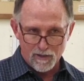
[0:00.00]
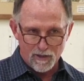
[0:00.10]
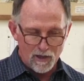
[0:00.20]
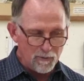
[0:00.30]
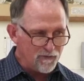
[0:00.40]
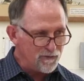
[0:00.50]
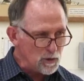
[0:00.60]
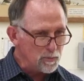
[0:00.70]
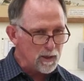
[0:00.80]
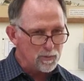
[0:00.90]
You know how many
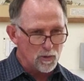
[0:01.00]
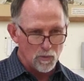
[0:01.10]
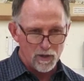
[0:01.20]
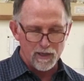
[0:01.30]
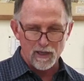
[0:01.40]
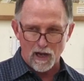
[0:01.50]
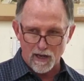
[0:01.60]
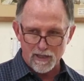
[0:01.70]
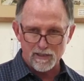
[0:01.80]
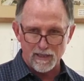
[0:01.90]
few people are willing to
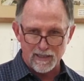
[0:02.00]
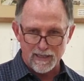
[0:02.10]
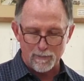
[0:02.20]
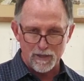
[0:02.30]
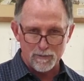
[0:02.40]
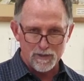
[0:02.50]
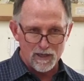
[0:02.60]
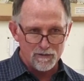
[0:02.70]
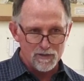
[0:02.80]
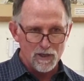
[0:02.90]
honestly examine
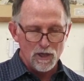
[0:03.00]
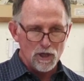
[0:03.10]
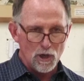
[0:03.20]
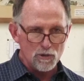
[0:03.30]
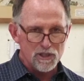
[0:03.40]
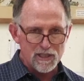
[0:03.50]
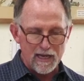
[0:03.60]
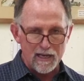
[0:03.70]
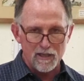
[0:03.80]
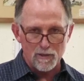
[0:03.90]
themselves? Go
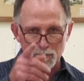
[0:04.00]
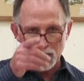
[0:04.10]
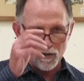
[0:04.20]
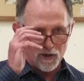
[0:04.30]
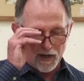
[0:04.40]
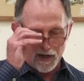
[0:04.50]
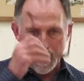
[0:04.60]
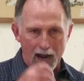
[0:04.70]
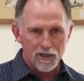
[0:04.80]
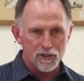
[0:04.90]
stand in the mirror and
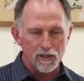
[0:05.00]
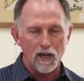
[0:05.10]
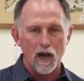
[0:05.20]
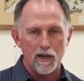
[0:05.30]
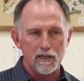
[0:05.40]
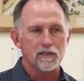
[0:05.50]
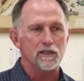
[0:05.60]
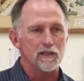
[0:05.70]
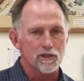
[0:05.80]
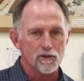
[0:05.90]
actually
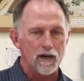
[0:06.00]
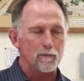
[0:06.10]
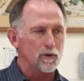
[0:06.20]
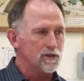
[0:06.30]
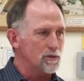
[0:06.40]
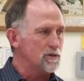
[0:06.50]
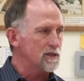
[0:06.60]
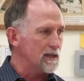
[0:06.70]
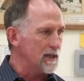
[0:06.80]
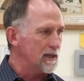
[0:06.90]
honestly describe what you
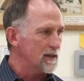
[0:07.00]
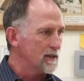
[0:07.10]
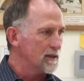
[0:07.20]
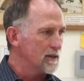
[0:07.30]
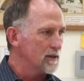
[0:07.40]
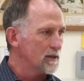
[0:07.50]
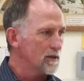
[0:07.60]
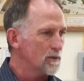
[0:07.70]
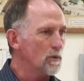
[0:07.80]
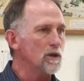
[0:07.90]
see,
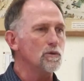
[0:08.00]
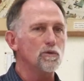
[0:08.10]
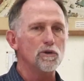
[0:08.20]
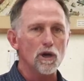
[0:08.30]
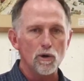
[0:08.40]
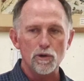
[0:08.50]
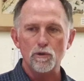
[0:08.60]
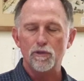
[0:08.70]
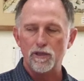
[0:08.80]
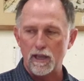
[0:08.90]
what you know
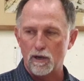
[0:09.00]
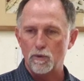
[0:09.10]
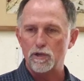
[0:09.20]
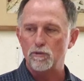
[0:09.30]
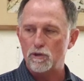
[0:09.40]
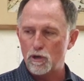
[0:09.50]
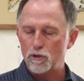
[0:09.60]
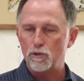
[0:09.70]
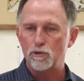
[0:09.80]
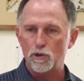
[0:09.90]
you think, what you know
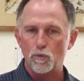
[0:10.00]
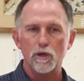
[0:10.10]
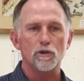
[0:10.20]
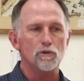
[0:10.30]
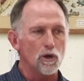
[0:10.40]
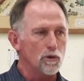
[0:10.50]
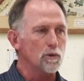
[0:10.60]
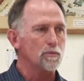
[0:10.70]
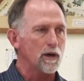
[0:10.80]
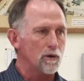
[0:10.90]
you do, what you know
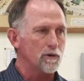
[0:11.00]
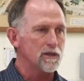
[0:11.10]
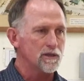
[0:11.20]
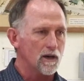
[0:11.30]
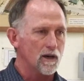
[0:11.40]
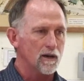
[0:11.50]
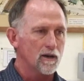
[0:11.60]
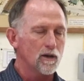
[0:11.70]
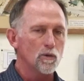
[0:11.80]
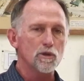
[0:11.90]
your priorities are,
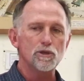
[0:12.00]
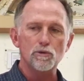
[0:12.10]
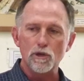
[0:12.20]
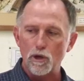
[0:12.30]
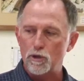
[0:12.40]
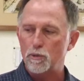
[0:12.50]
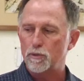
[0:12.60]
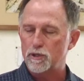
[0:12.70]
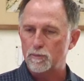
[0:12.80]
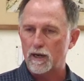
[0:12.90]
what you know your
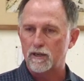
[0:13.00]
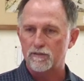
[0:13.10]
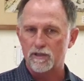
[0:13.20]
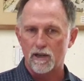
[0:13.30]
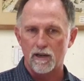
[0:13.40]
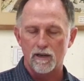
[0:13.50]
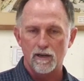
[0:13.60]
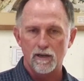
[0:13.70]
perspectives are,